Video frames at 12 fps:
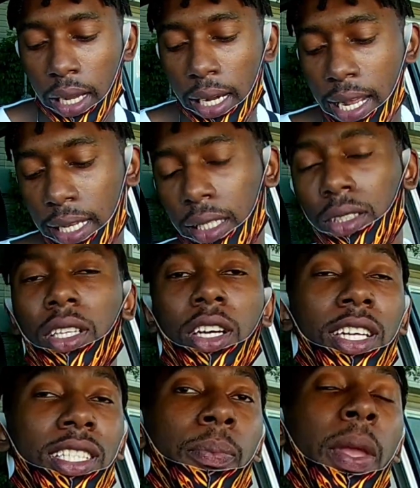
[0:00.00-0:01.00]
I dare sing to the
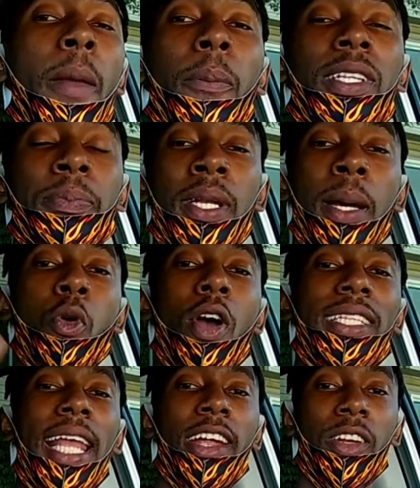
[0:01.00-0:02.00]
girls. People, it's been
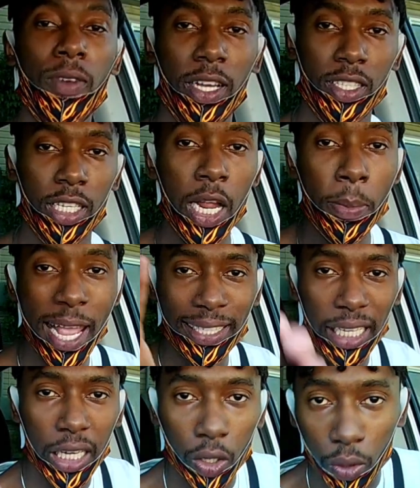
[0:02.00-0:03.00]
about Tyrekevlogs. You hear me
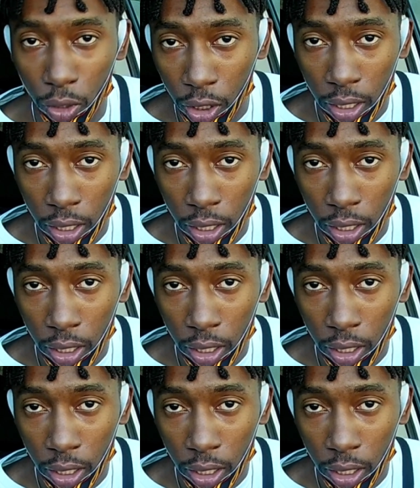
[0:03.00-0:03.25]
say now?